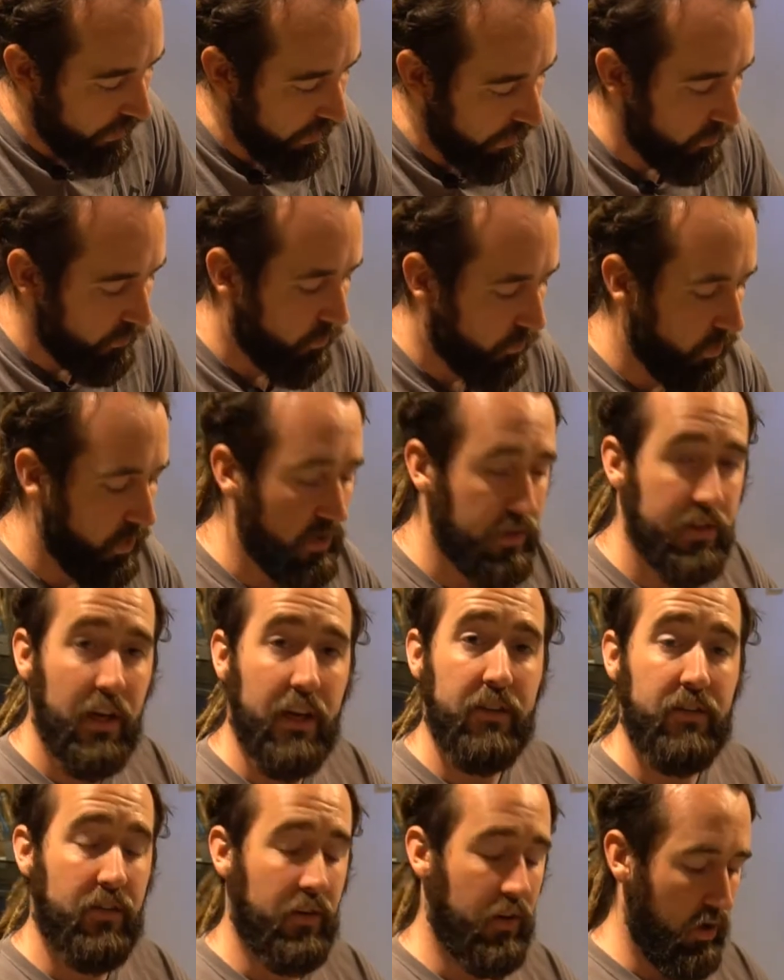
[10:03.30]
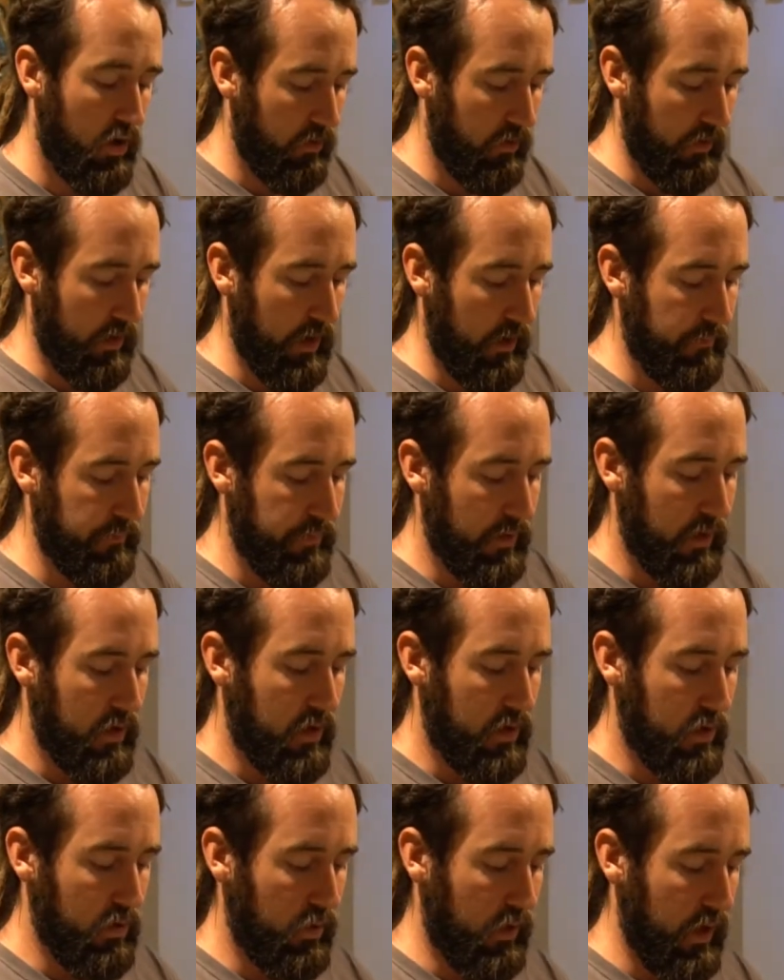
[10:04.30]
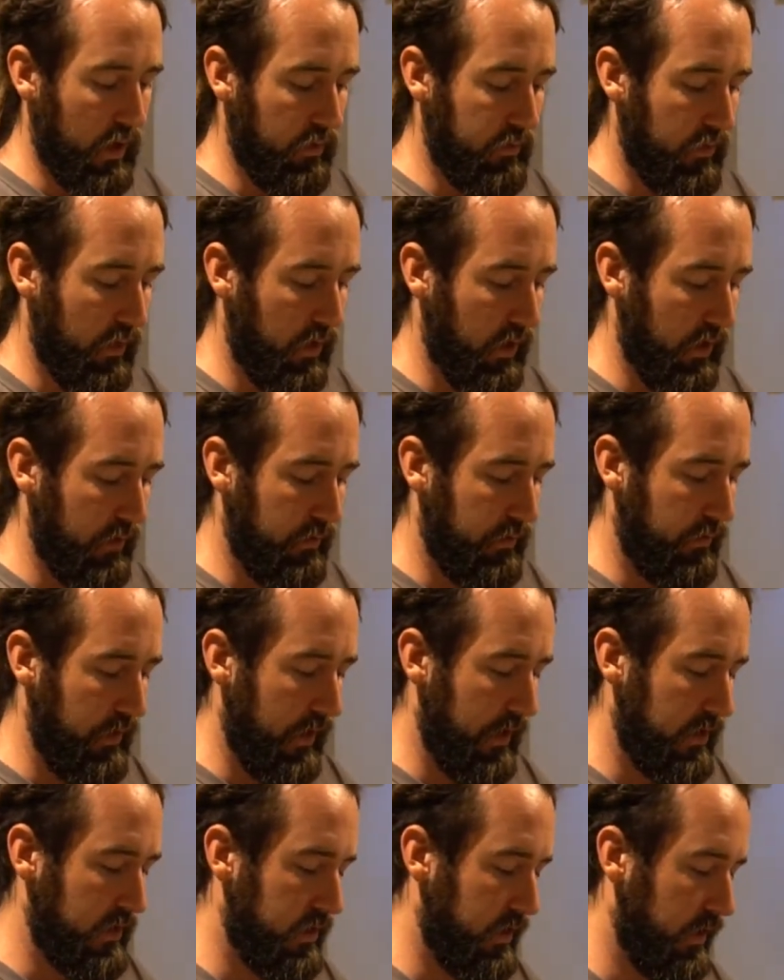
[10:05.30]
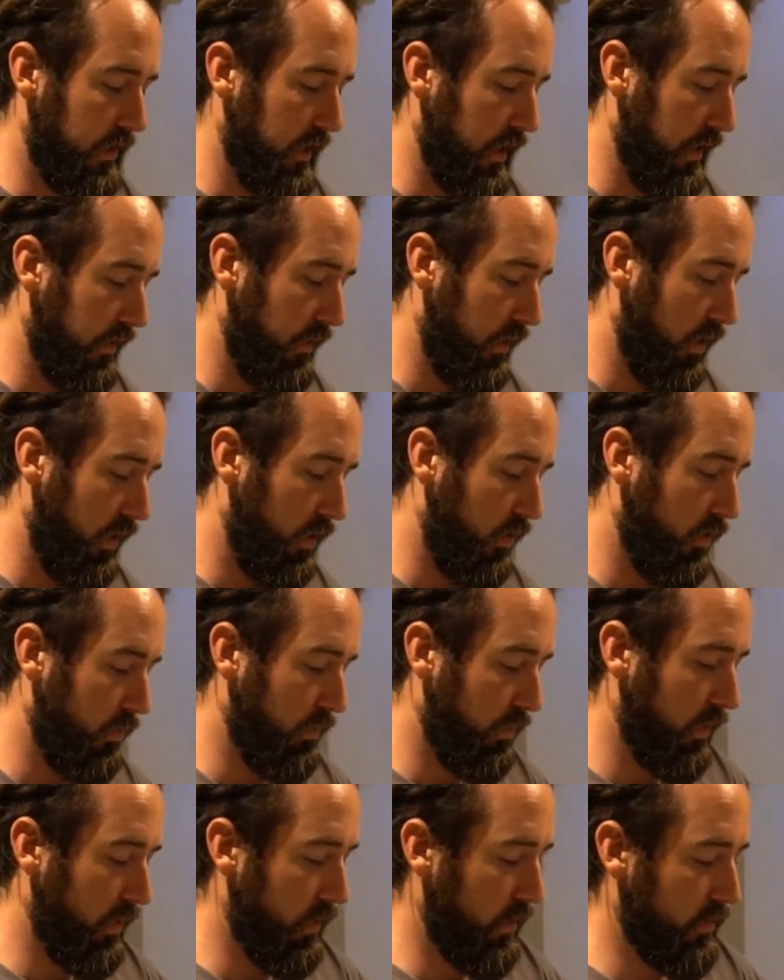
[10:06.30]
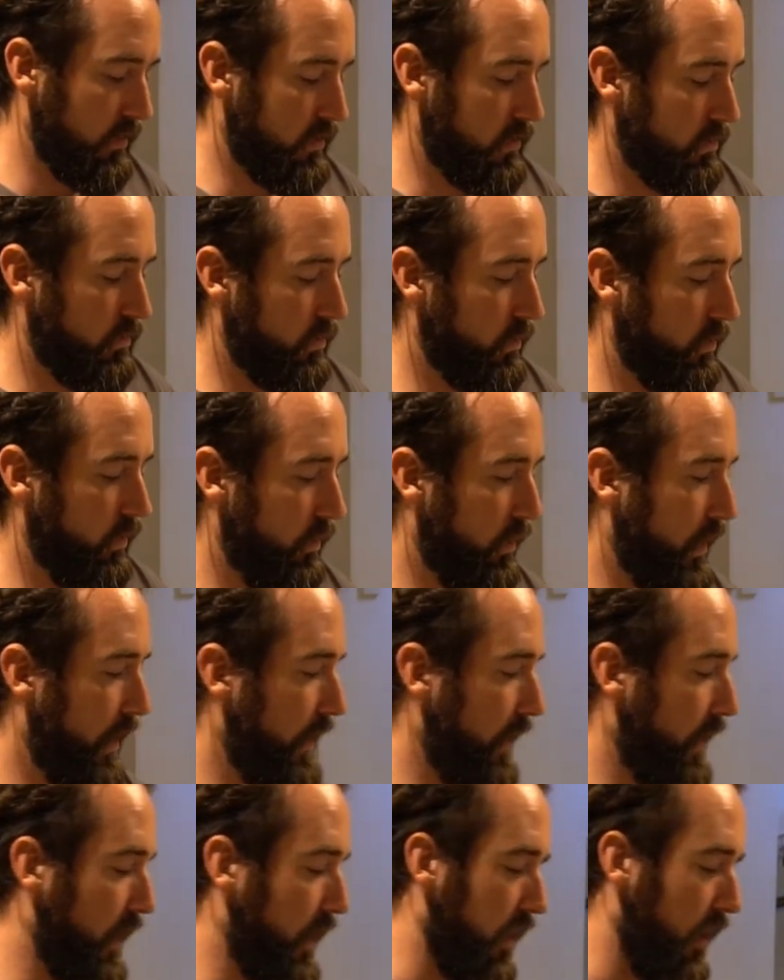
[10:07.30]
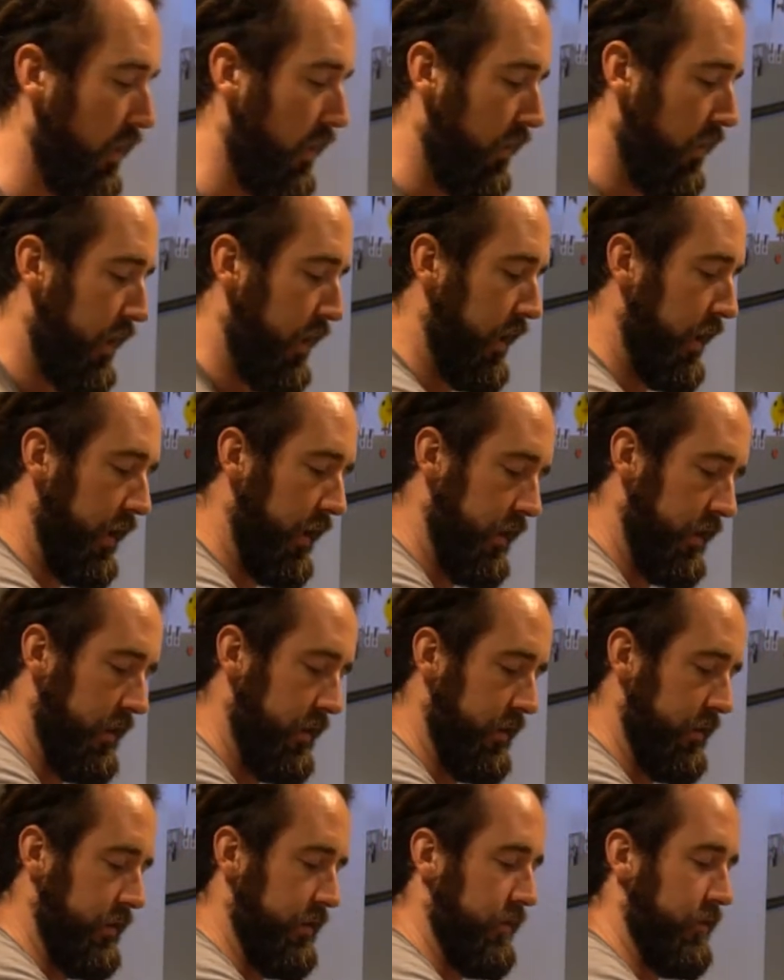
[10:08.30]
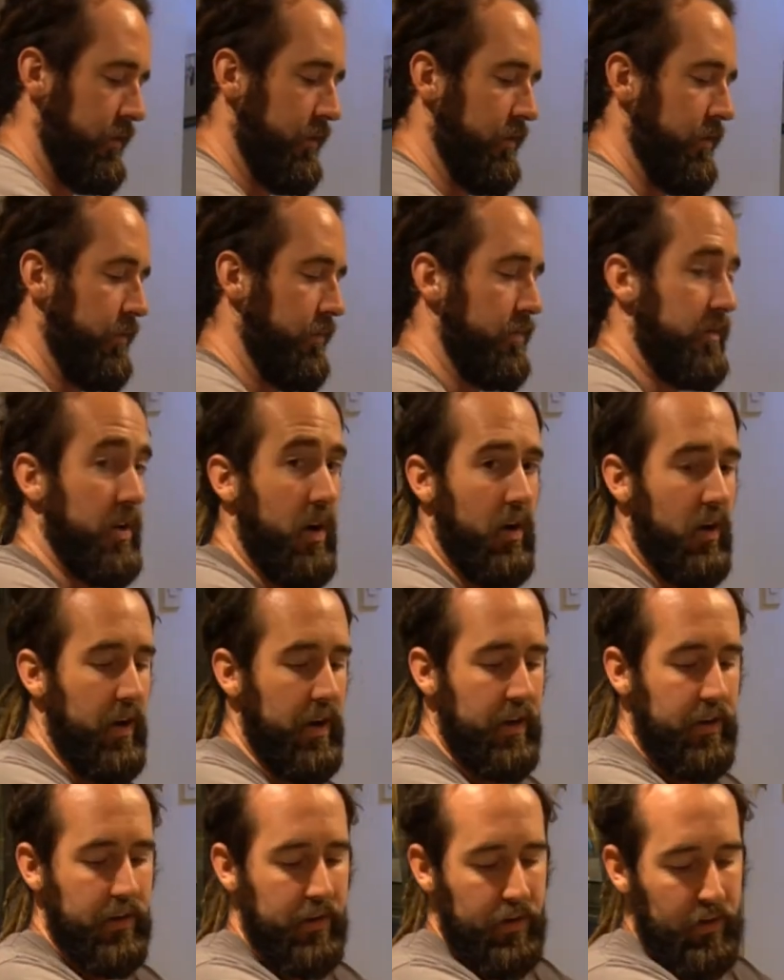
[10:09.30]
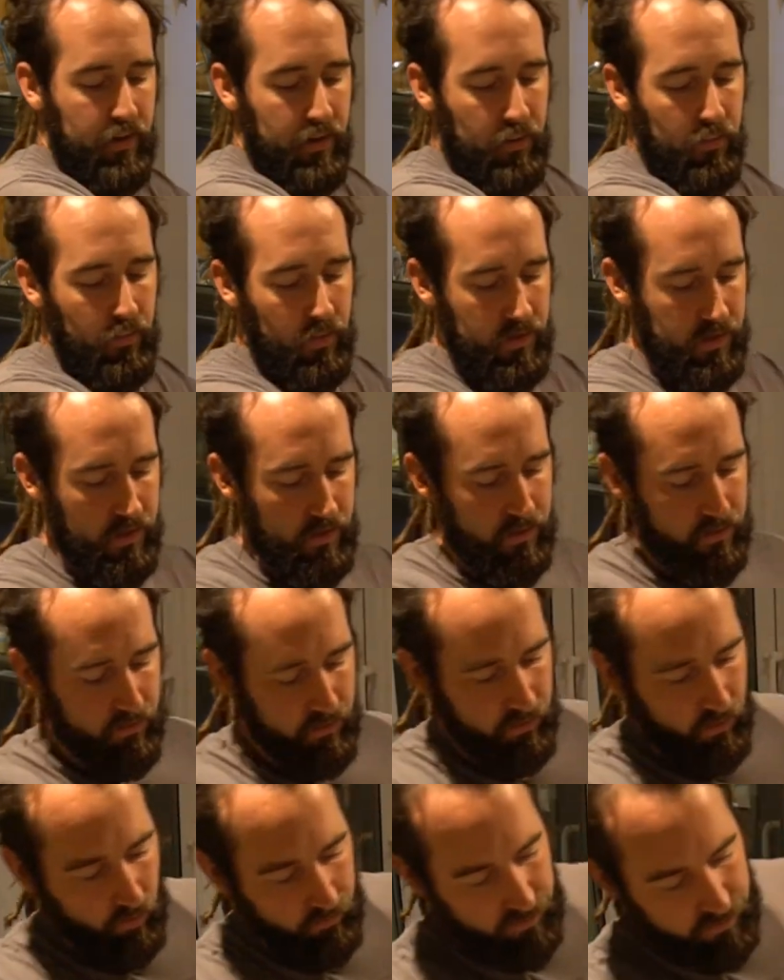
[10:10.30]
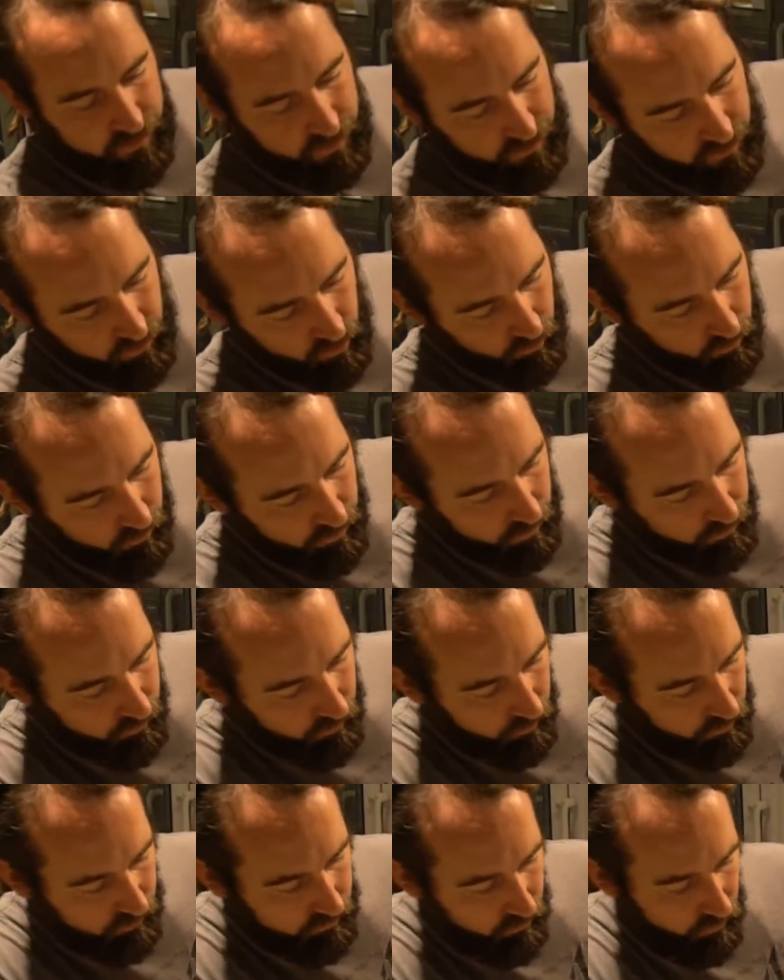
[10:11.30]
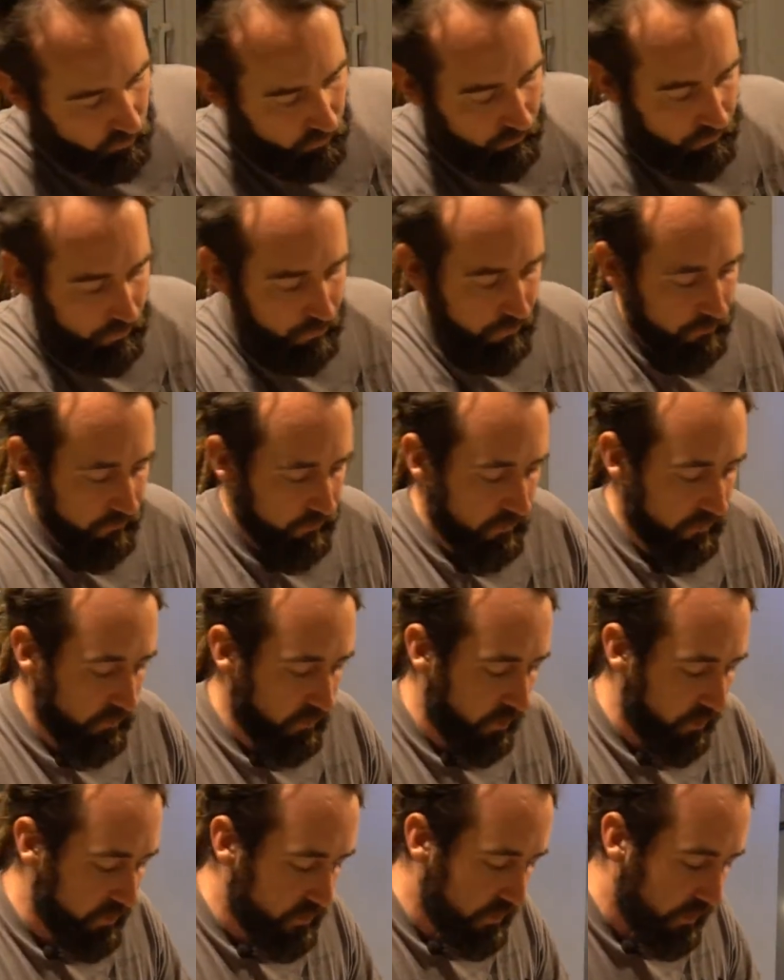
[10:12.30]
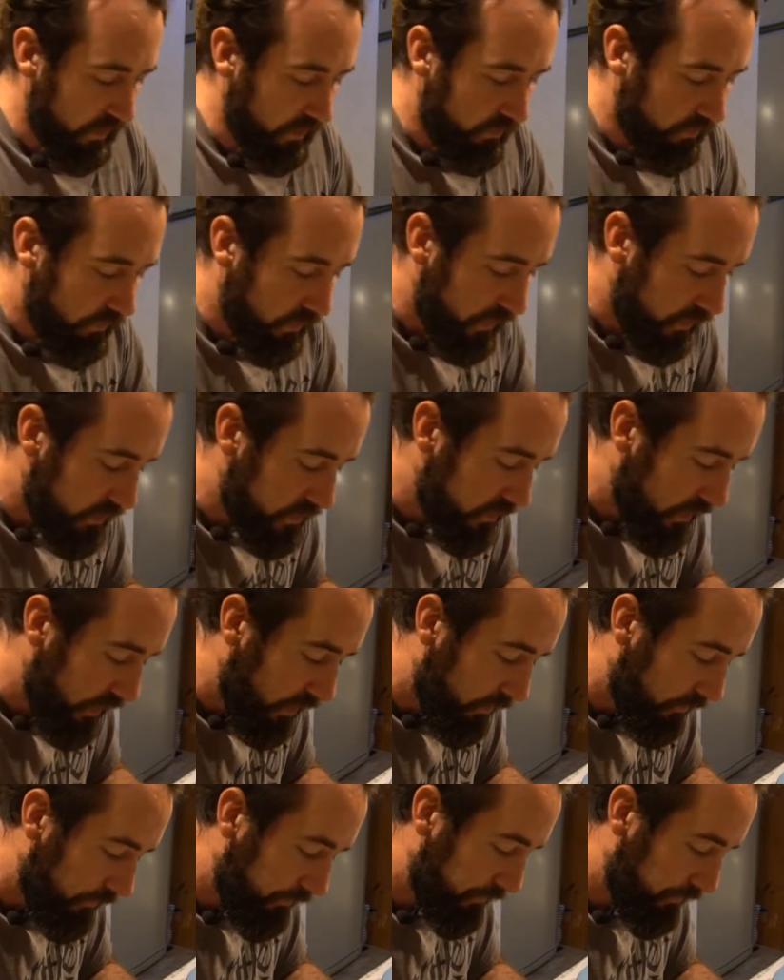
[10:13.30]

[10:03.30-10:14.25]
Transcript: in the worst case scenario, you'll get a fungal infection and the whole plant will then cark it, die, which is obviously not what you want at all. So this guy's nearly finished now.